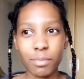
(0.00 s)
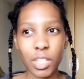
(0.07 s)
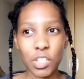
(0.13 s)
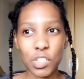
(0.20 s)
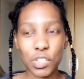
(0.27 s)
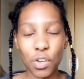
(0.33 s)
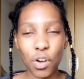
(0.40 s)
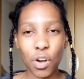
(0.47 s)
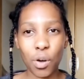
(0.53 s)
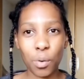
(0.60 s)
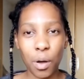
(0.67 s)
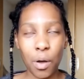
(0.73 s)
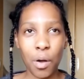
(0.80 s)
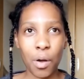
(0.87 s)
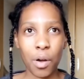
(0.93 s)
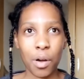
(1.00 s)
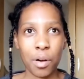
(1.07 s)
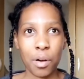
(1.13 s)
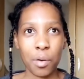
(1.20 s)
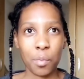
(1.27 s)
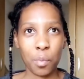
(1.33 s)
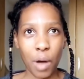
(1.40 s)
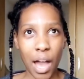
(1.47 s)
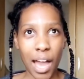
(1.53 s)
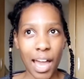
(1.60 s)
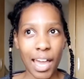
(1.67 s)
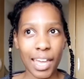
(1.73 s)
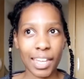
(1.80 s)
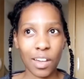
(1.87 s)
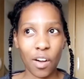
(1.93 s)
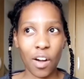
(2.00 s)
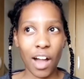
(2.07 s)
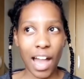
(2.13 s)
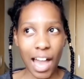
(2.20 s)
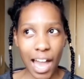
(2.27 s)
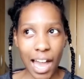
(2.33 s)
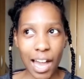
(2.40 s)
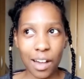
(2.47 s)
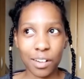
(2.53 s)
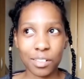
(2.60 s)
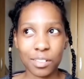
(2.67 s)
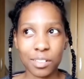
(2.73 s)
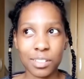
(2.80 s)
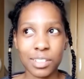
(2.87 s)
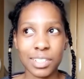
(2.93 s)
so why or how